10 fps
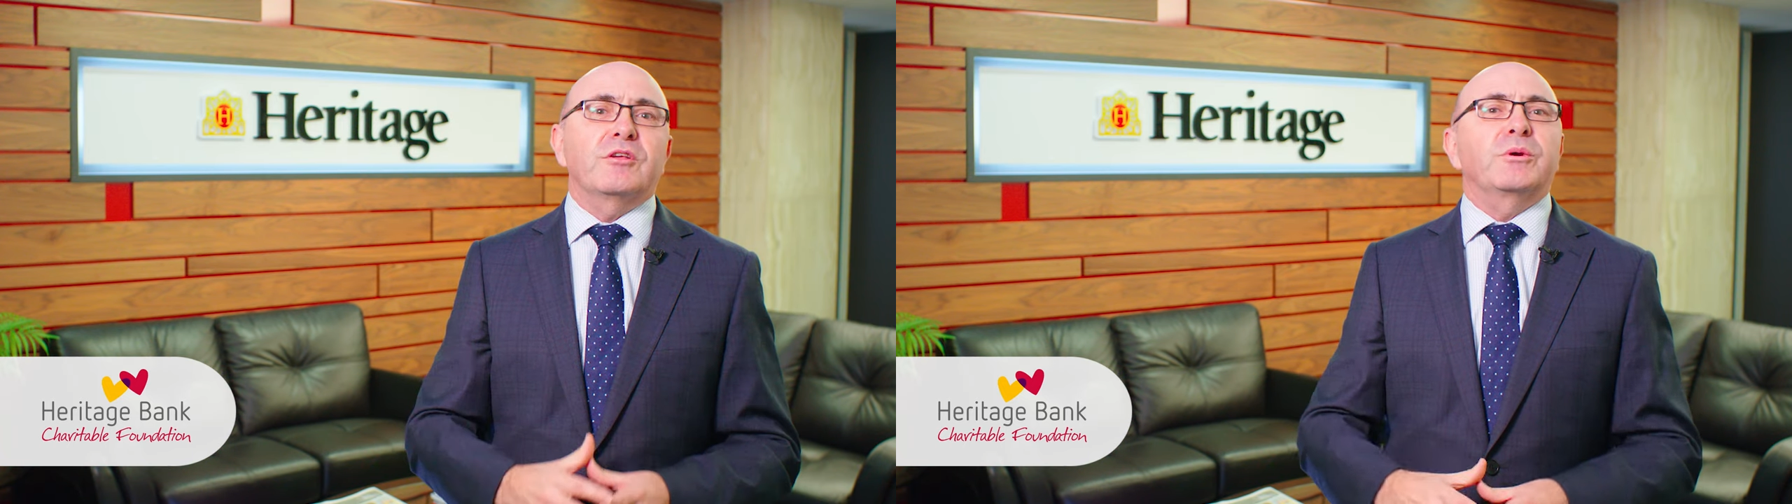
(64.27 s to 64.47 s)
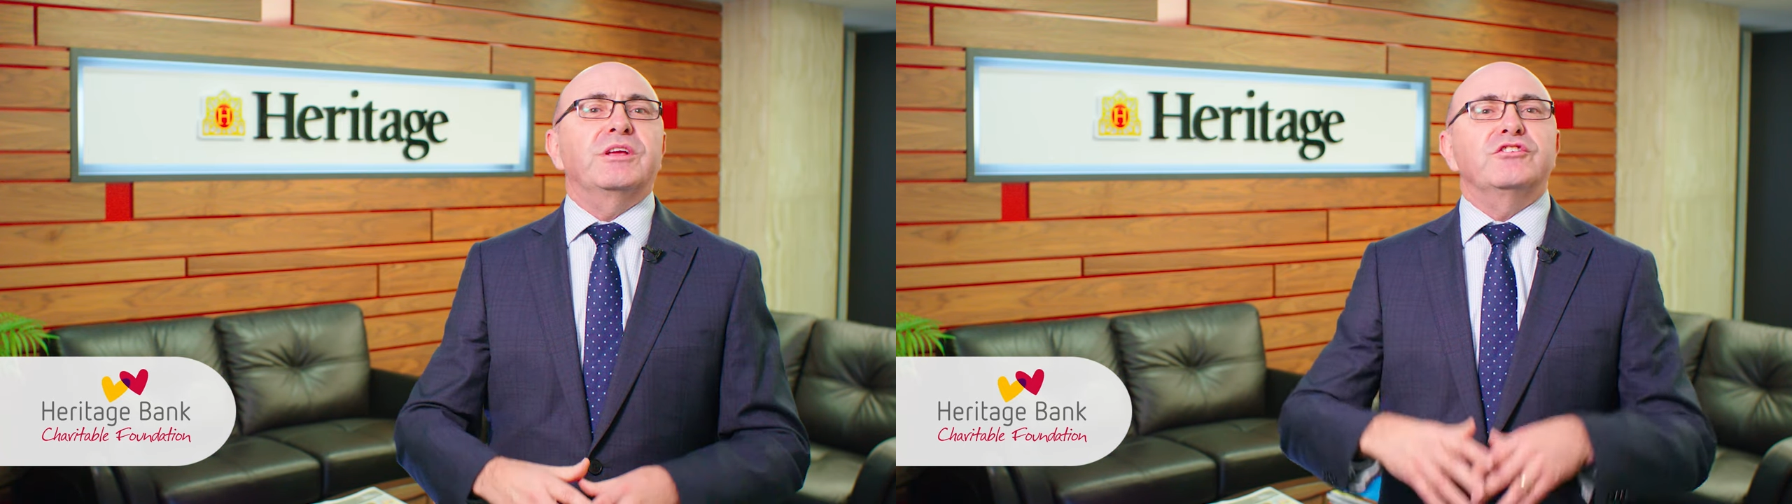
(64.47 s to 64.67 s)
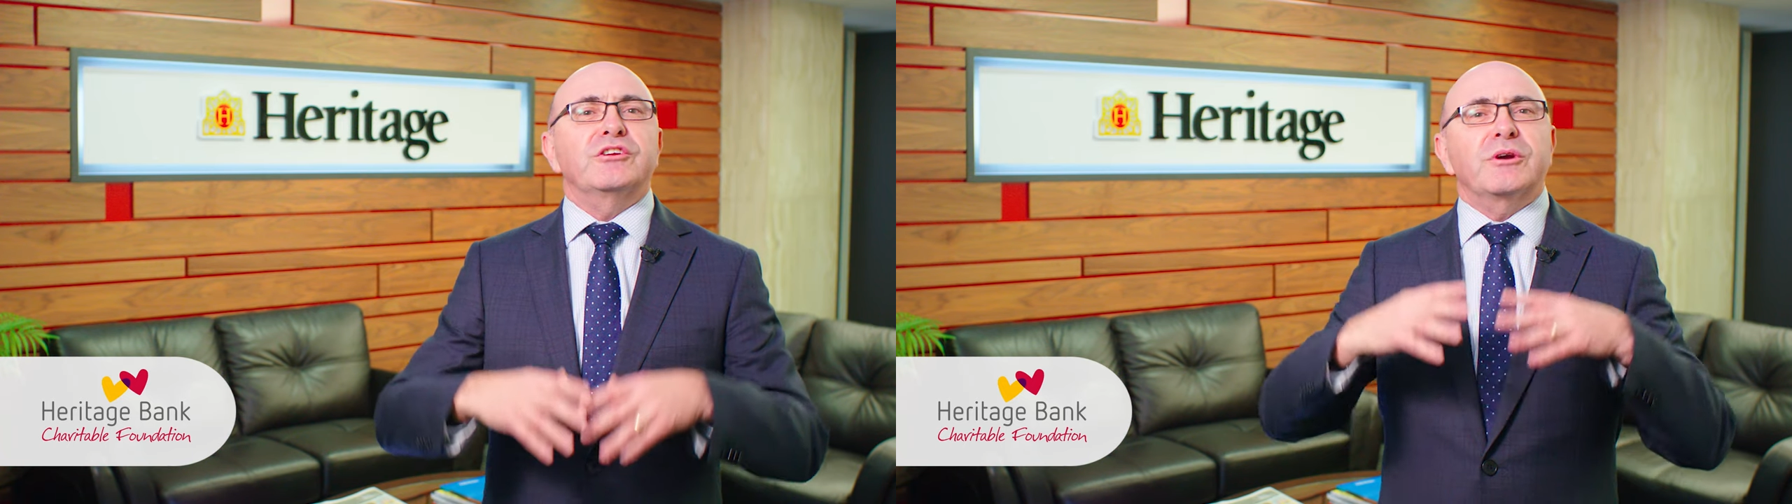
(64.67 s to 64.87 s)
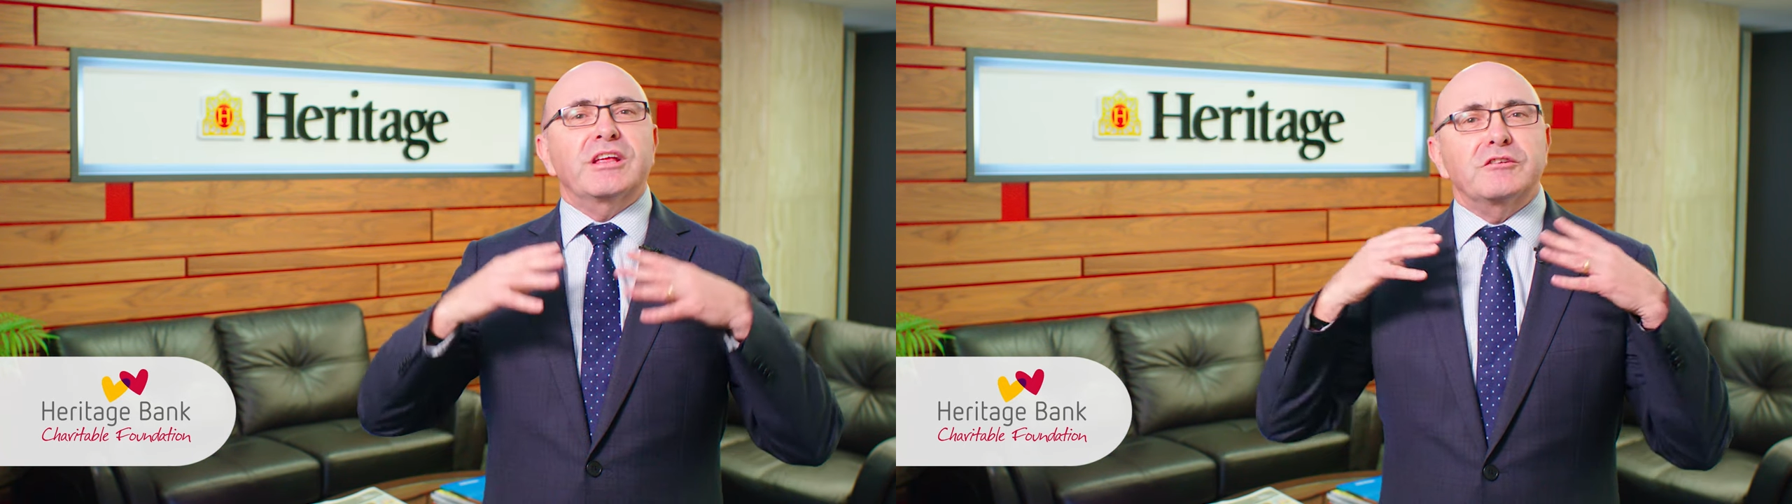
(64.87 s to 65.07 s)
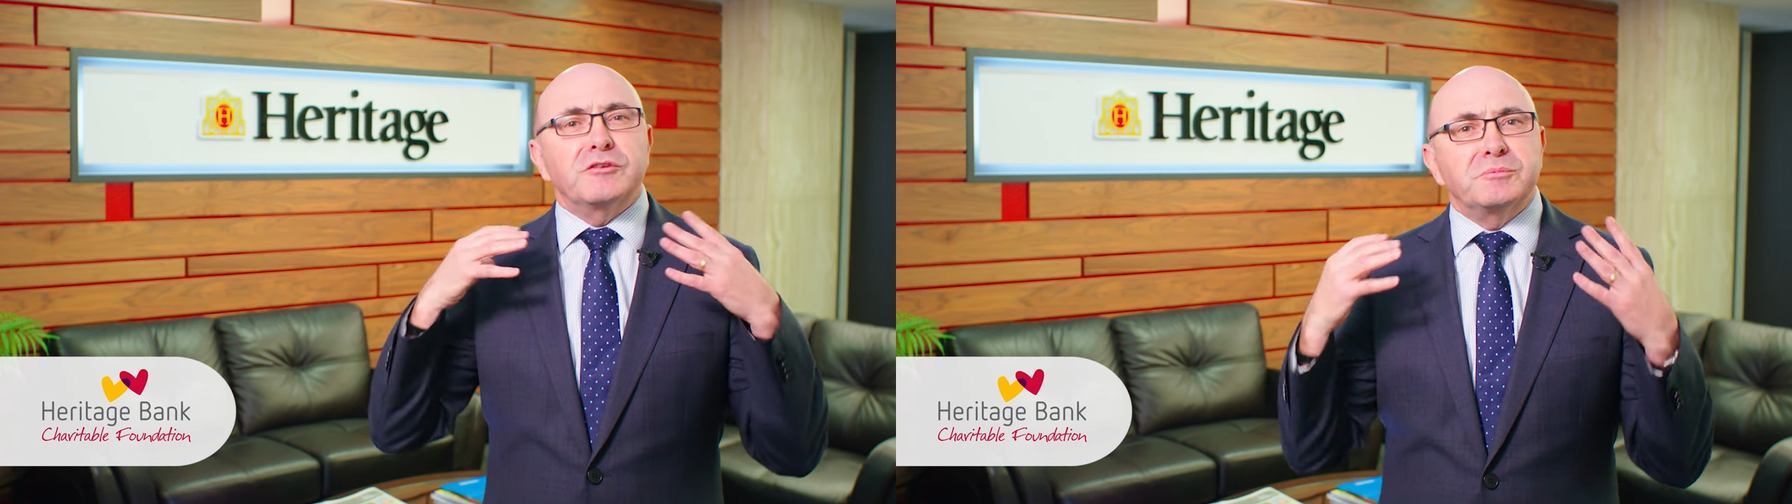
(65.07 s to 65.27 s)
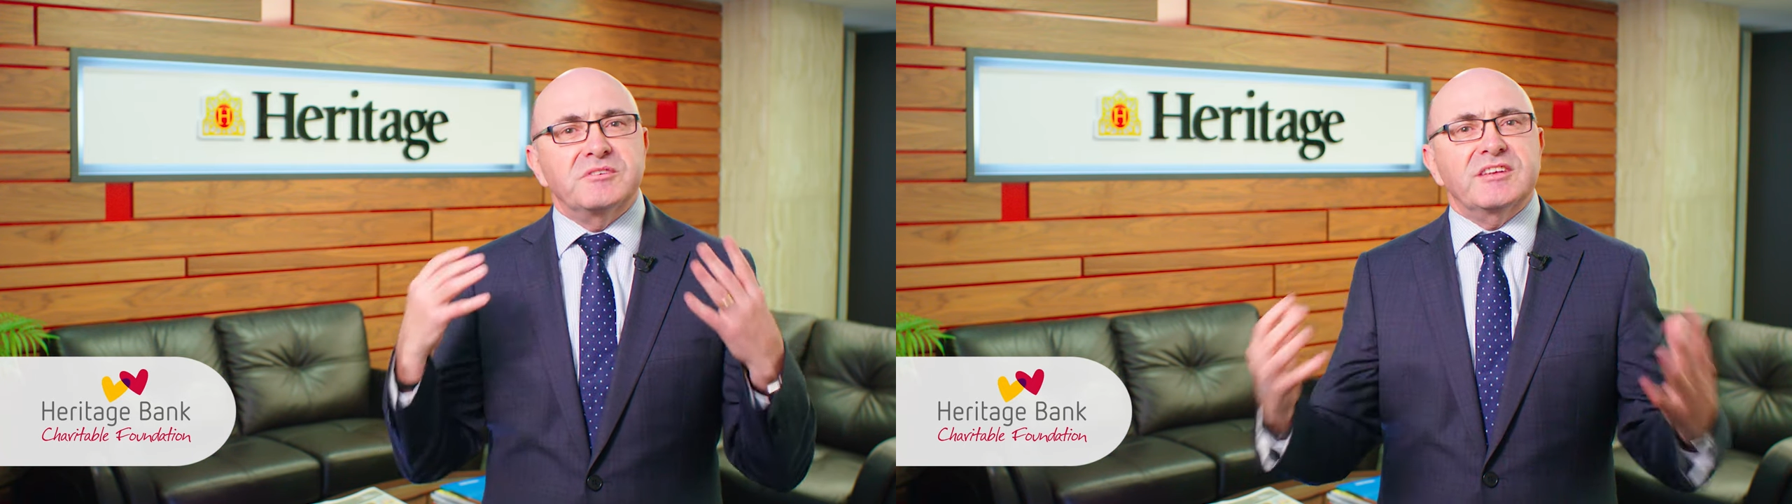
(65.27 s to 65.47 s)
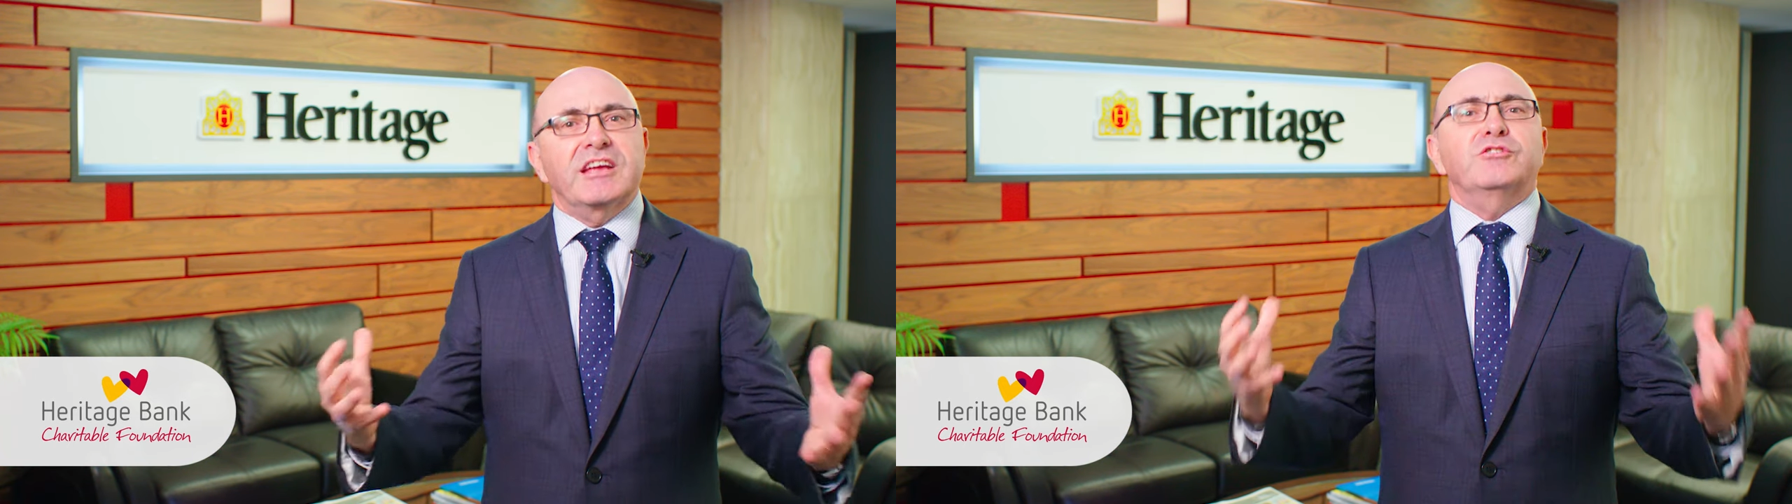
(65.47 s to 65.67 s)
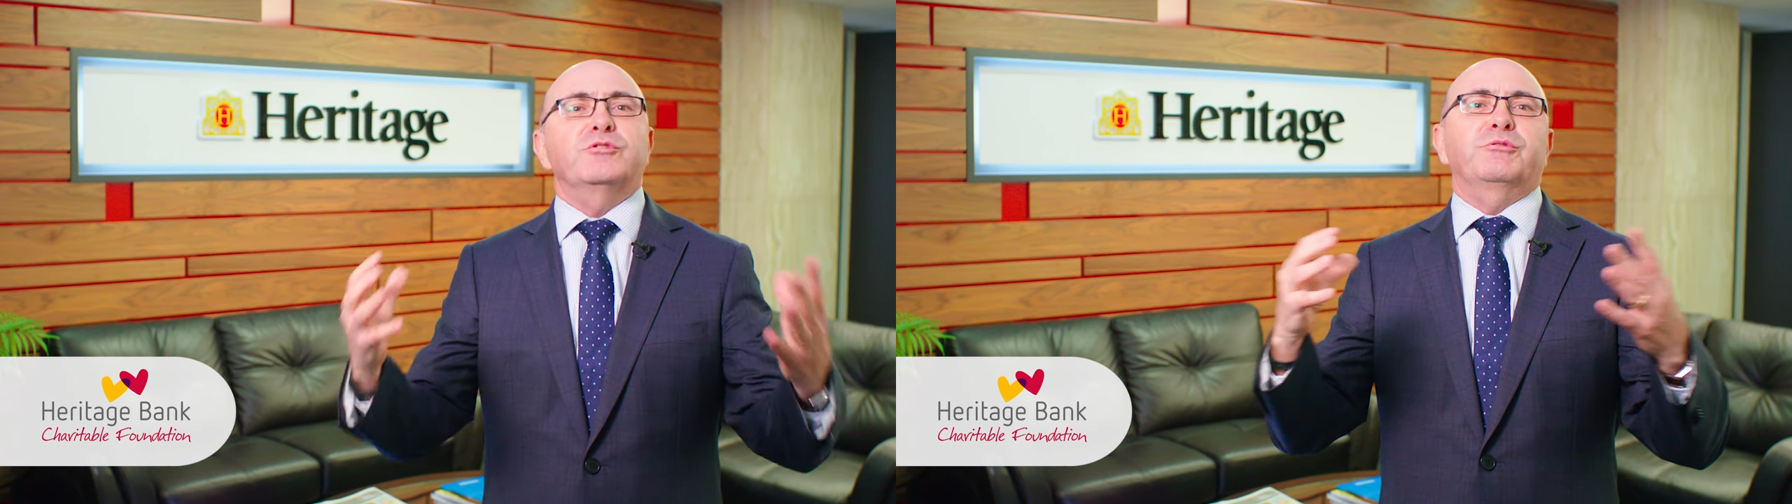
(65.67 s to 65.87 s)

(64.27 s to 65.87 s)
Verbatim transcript: that we can generate a substantial